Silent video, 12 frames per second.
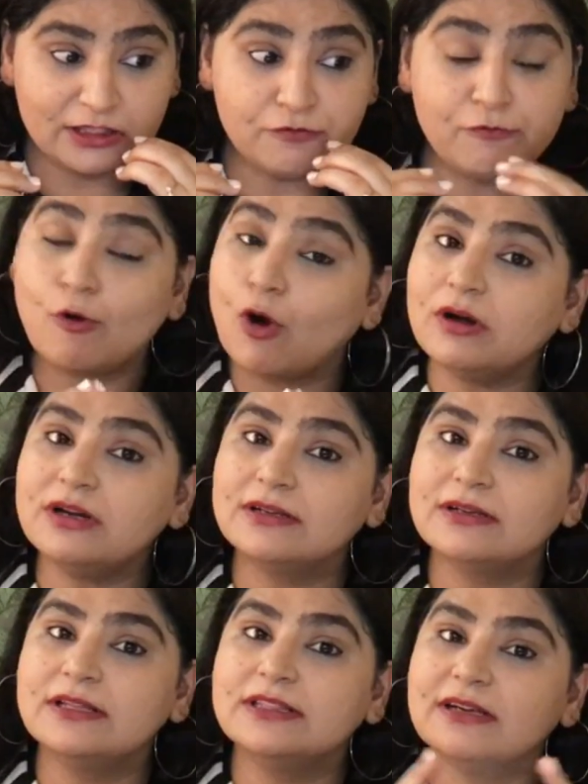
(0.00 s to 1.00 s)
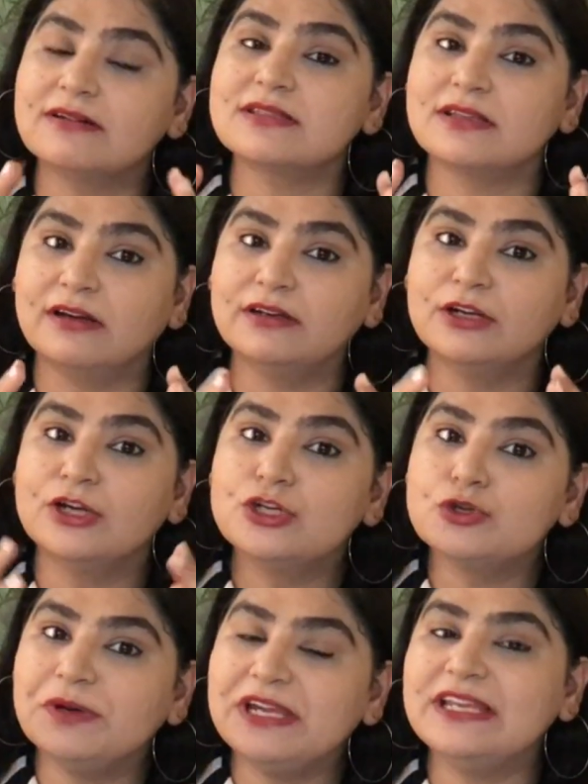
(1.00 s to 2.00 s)
they want their son
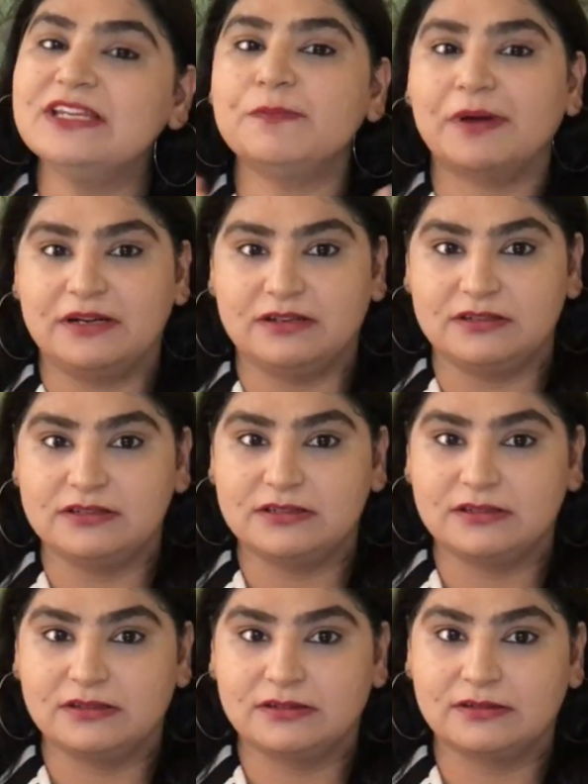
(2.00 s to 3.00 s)
to be independent.